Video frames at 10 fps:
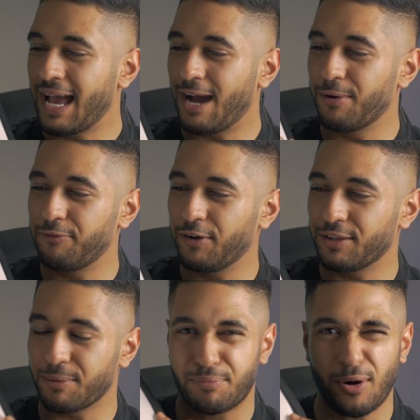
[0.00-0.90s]

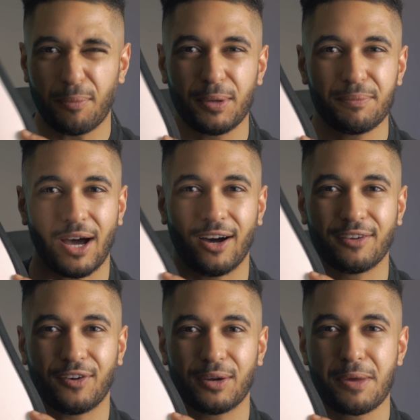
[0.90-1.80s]
However, the problem that I
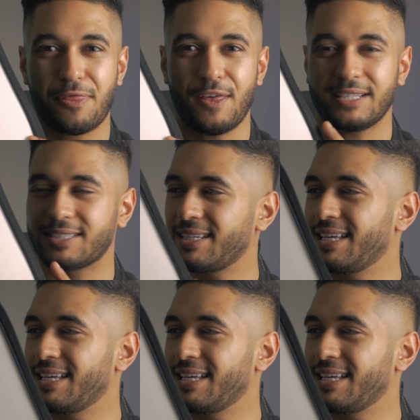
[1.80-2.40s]
find with this